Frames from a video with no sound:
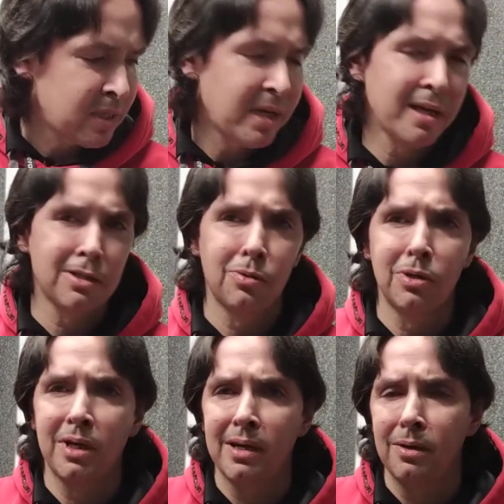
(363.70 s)
I like
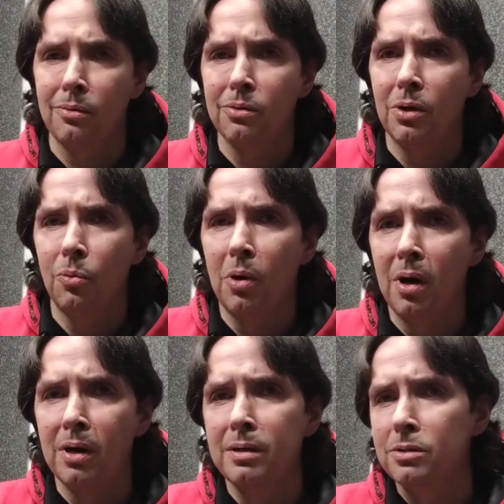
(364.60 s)
doing kind of,
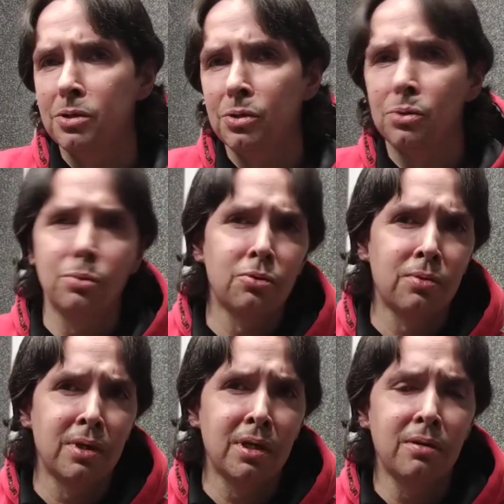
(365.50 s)
1, 2,
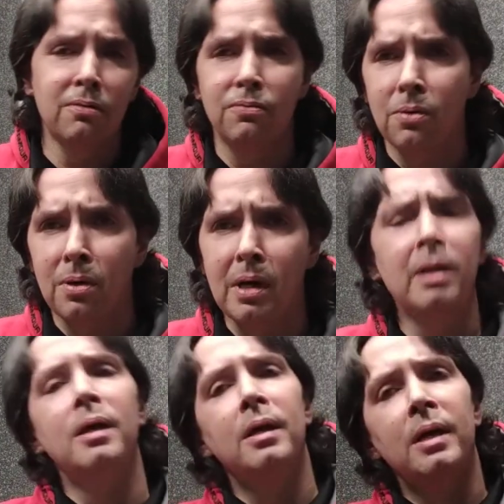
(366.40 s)
3, 4,
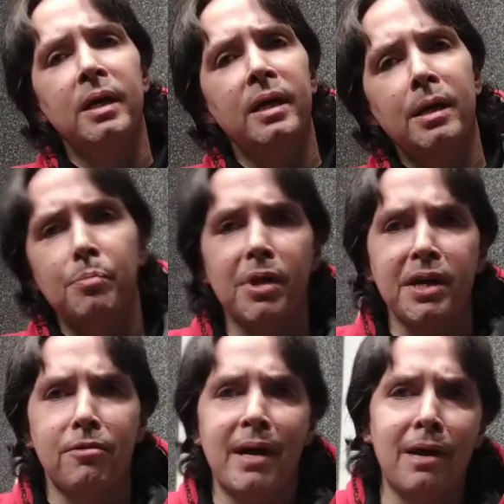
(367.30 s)
and play
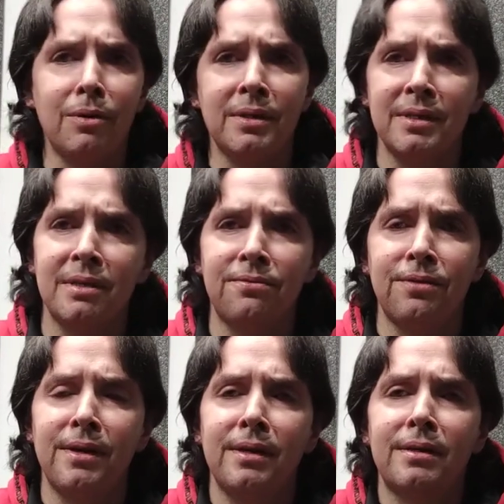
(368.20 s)
around with the
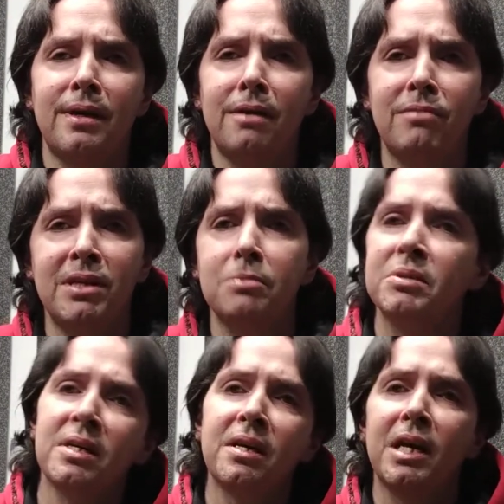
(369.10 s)
different rhythms
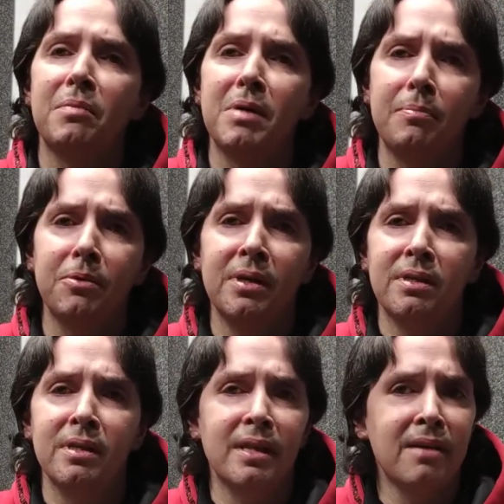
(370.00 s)
that you can come up
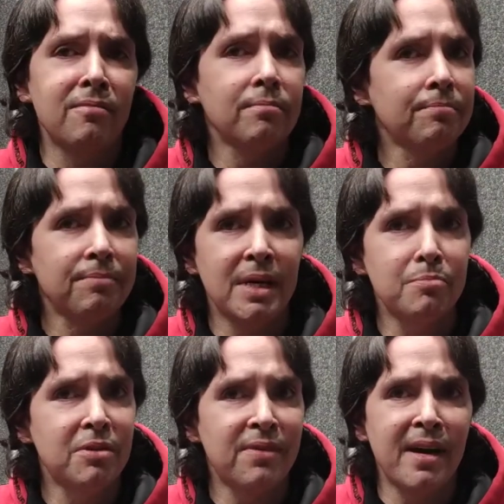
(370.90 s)
with, and then
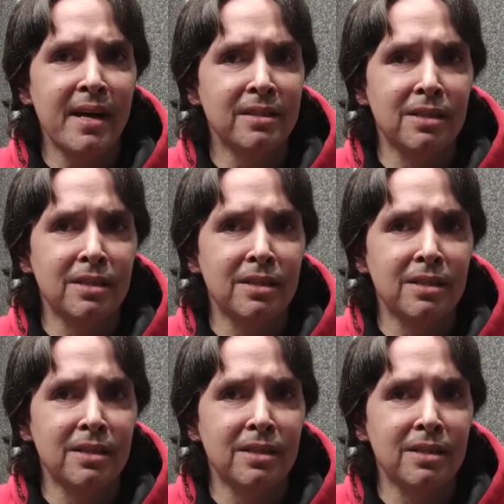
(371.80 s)
improvise.